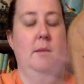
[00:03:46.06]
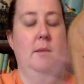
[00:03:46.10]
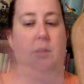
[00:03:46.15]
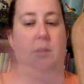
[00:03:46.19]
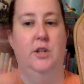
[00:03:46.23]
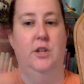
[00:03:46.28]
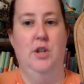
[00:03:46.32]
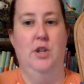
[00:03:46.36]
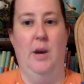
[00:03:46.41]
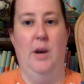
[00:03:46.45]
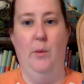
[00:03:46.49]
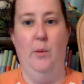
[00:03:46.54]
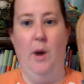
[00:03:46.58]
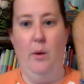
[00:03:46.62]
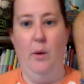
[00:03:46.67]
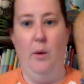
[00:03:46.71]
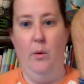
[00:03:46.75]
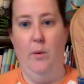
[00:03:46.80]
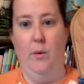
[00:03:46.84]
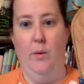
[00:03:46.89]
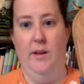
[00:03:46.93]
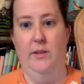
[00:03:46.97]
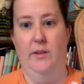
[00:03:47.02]
The
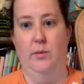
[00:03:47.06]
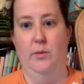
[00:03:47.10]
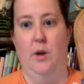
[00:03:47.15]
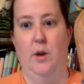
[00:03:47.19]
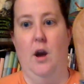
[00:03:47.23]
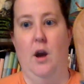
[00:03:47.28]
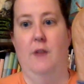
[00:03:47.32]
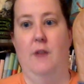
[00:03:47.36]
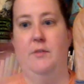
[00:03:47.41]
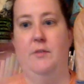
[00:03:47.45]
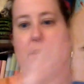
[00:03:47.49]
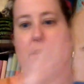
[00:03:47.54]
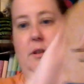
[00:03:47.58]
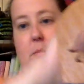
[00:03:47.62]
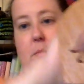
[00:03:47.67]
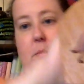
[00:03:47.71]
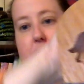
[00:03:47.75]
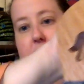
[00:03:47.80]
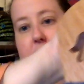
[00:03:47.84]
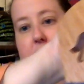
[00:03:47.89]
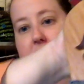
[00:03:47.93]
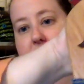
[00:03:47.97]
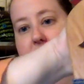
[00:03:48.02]
Chihuahua ones were offered. The
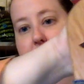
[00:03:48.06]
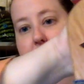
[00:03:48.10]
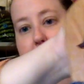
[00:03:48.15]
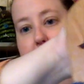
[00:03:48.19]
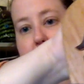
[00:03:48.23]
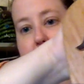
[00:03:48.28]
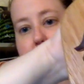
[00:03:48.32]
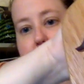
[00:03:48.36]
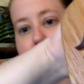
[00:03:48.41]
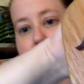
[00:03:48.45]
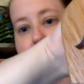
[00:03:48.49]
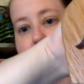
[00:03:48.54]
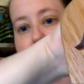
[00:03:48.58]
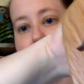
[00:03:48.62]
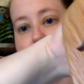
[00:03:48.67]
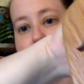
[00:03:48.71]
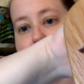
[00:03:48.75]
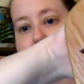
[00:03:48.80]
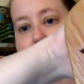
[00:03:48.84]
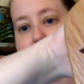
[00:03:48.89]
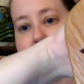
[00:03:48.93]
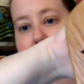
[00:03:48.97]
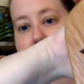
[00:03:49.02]
Bernese Mountain Dog
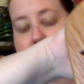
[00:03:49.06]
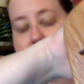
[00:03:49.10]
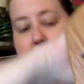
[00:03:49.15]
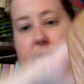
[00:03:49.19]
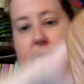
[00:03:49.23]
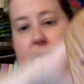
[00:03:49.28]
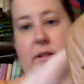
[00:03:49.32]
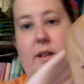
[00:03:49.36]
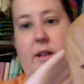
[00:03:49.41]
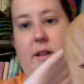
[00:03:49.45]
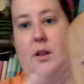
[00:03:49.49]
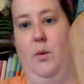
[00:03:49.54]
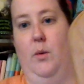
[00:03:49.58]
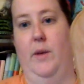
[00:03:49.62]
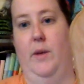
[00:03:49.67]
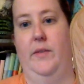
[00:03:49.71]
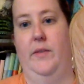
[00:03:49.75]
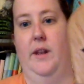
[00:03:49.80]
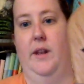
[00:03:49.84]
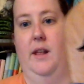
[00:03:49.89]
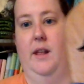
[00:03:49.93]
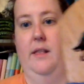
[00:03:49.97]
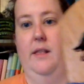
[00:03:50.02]
ones, I found a
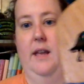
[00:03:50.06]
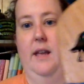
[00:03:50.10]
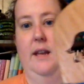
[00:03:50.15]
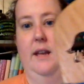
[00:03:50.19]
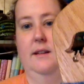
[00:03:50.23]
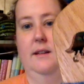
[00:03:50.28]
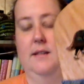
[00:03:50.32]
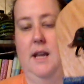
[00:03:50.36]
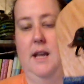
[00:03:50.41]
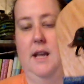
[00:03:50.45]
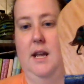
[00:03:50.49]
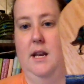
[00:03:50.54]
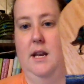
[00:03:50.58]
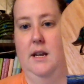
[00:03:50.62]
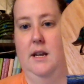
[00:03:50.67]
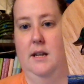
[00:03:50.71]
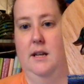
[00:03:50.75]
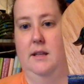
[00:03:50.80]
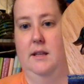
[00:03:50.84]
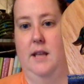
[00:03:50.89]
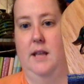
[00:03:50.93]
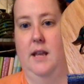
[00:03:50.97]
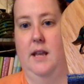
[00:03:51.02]
silhouette that I liked
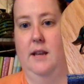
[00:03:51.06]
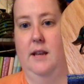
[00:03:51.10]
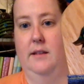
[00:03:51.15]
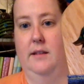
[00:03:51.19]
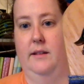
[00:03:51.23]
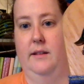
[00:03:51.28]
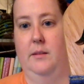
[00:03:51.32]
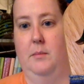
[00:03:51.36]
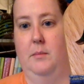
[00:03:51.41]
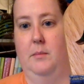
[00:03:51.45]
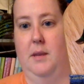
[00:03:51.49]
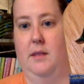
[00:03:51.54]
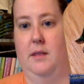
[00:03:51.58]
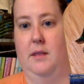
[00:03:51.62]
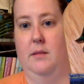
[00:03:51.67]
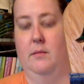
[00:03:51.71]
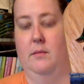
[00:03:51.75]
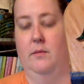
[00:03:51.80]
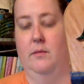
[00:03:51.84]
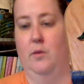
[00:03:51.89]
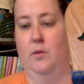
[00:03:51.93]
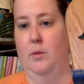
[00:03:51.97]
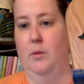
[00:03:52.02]
and they custom made
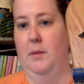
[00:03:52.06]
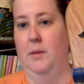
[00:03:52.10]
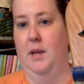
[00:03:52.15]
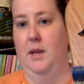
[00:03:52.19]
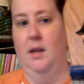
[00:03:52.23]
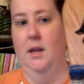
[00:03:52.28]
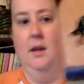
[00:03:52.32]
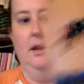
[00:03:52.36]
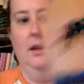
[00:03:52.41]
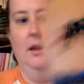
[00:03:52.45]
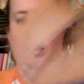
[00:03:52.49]
them for me.